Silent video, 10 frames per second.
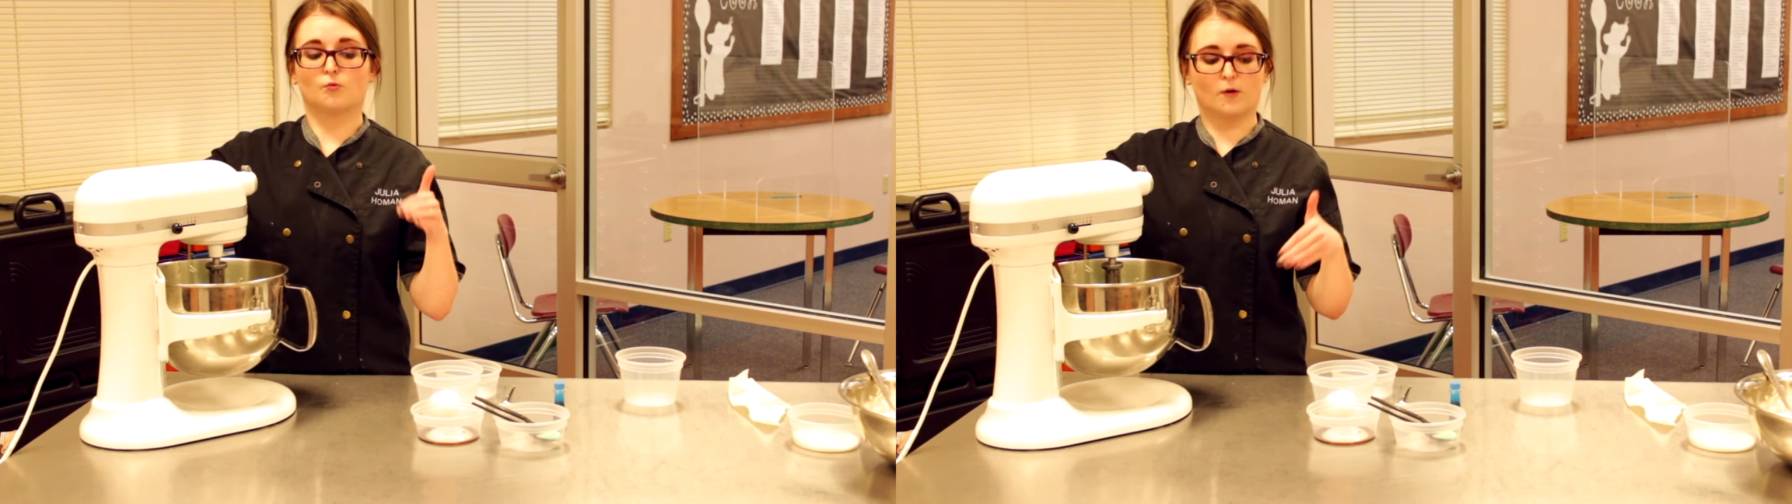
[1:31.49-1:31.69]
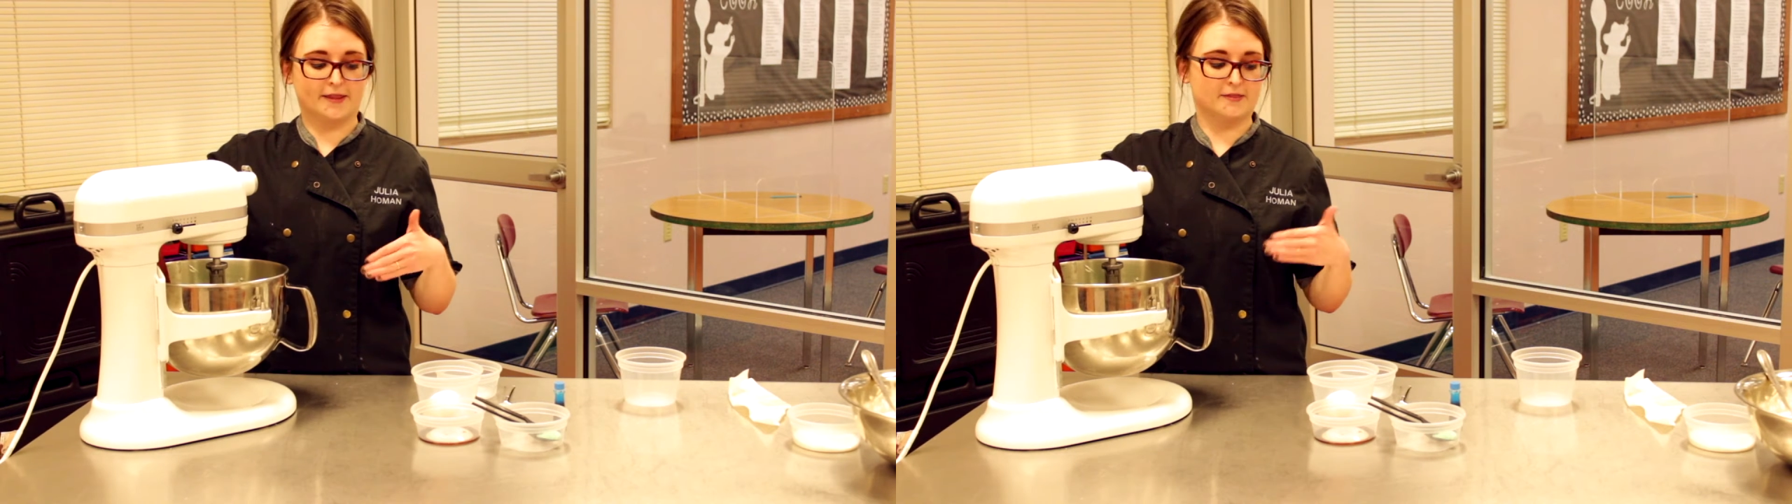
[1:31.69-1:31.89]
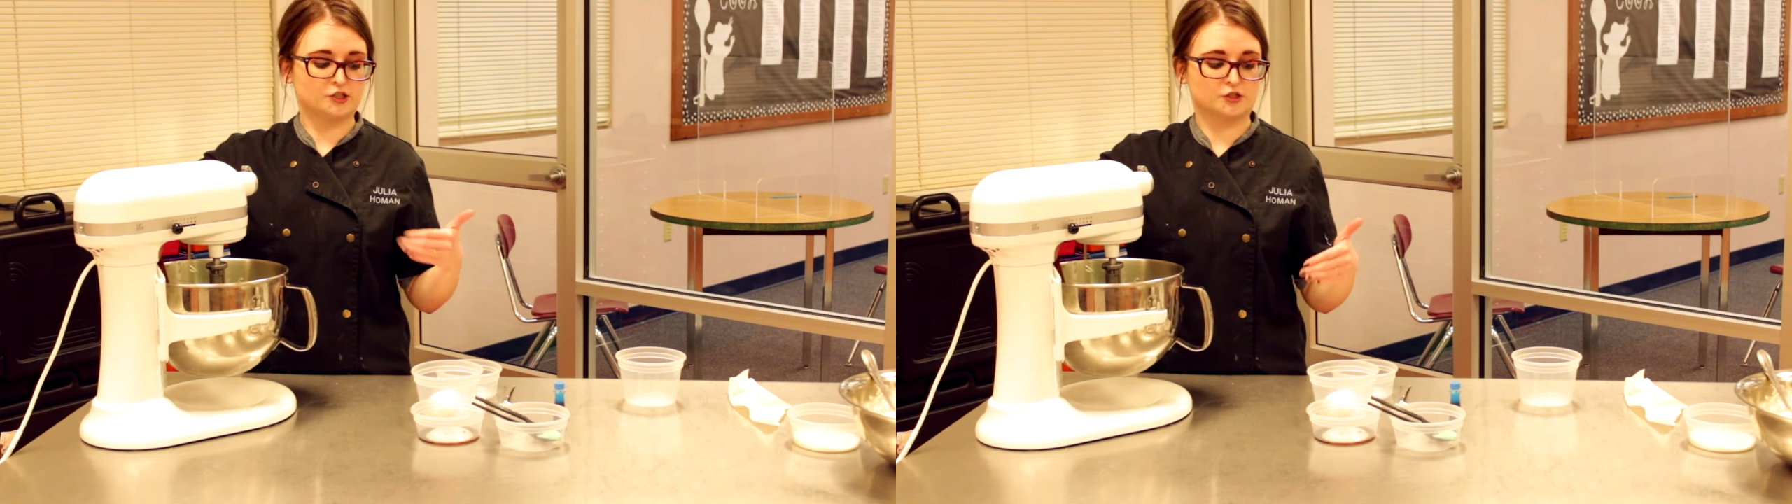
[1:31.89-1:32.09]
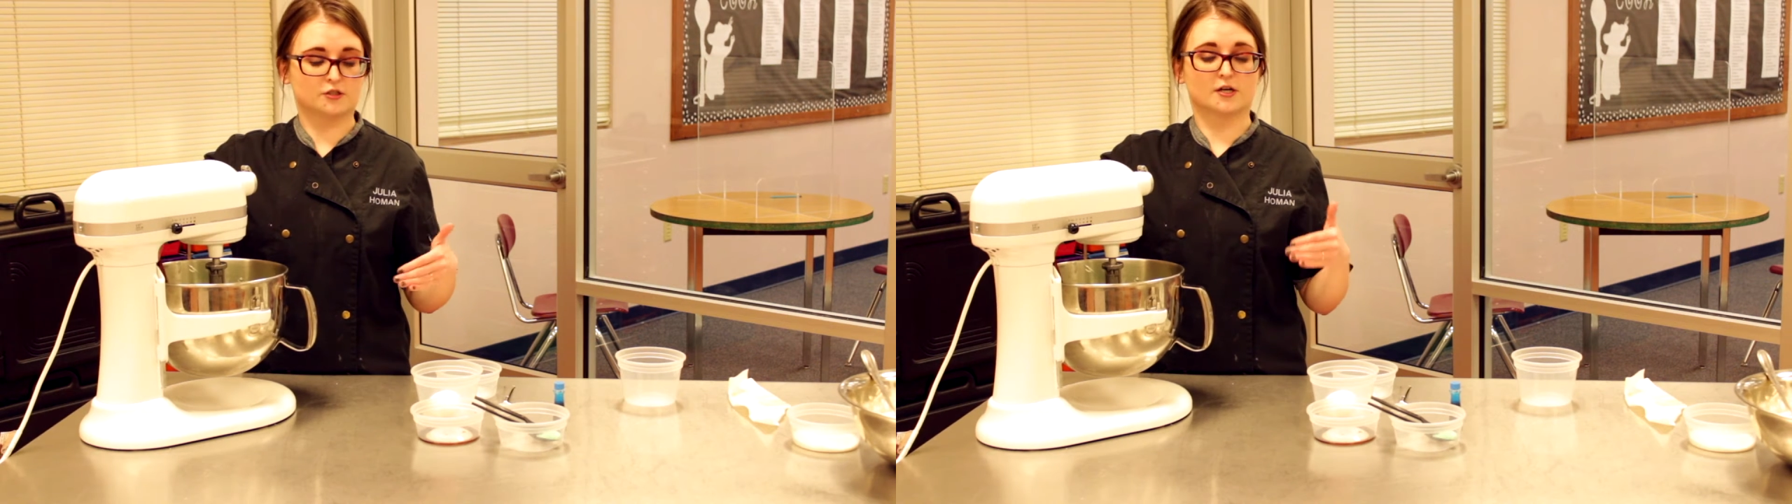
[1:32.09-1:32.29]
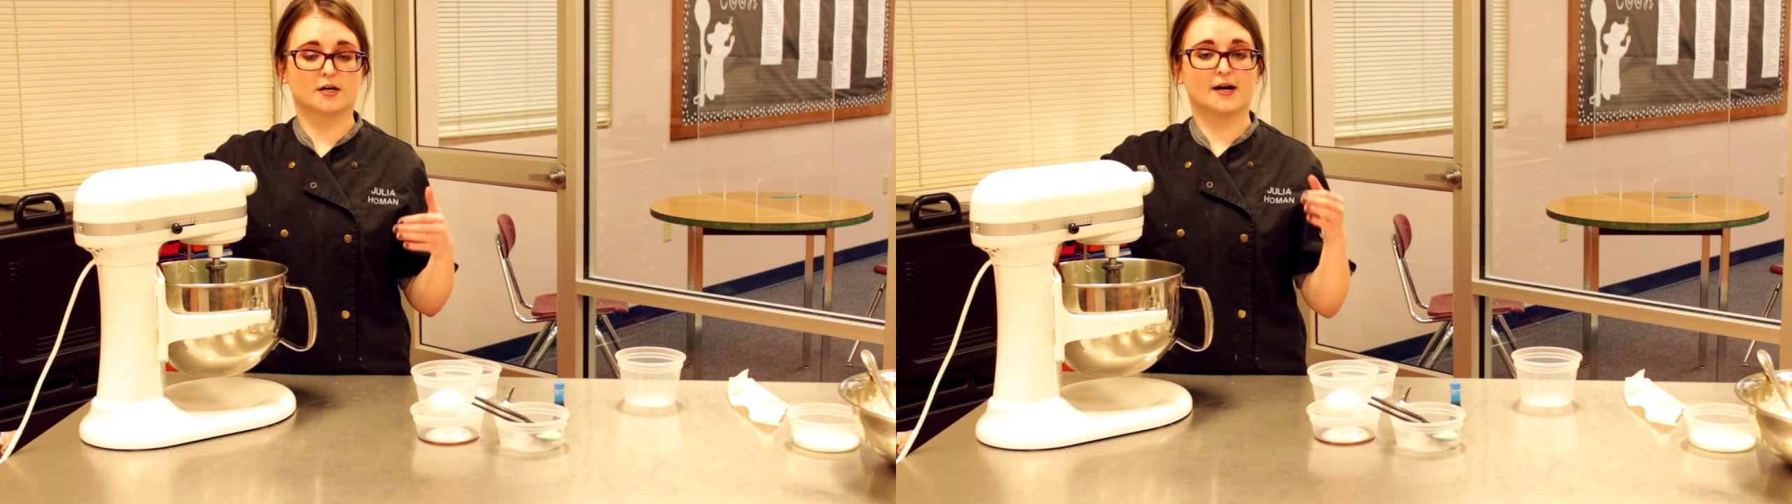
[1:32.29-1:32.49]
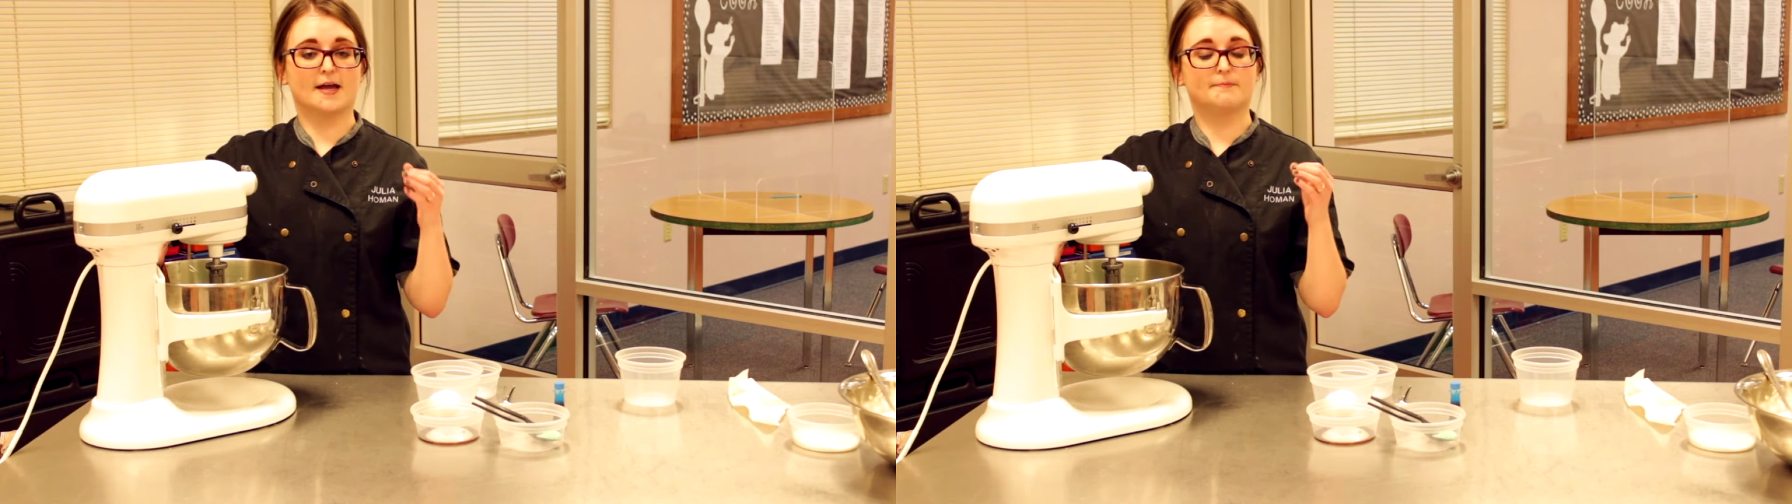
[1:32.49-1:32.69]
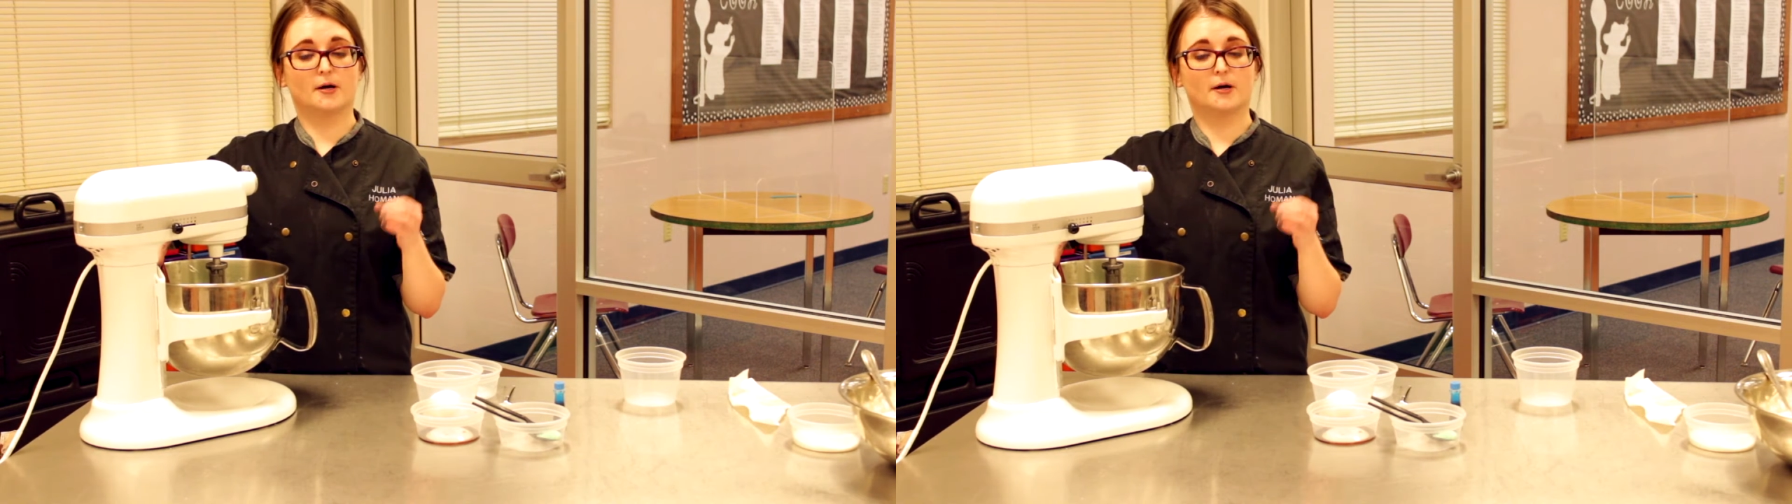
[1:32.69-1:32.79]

when the sugar and